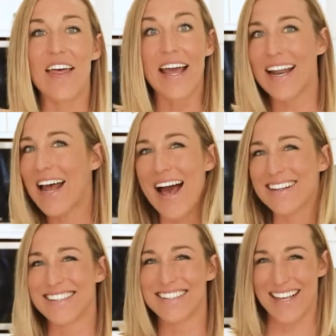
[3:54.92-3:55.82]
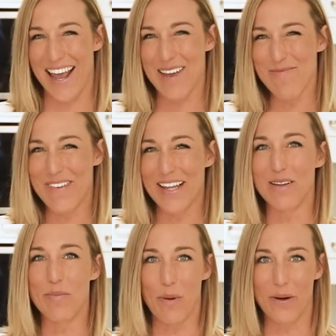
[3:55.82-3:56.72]
gonna act the same in
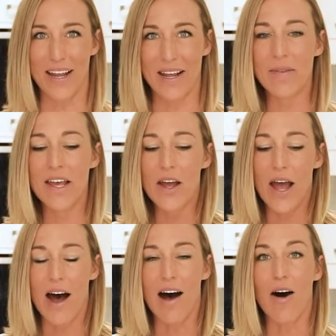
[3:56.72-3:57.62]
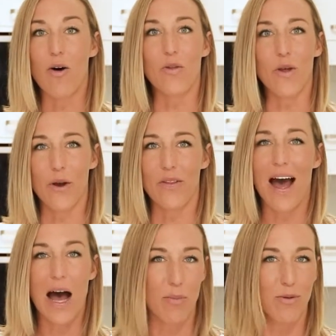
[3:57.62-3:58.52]
the body. Although
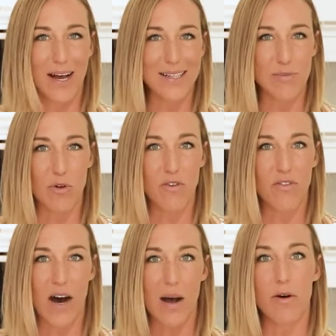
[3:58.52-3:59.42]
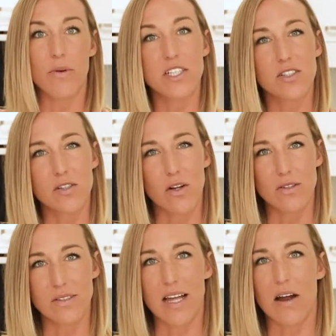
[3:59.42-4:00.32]
the apple has more fiber, which
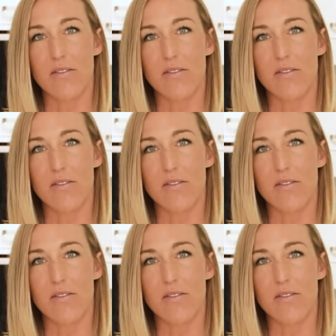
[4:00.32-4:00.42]
slows that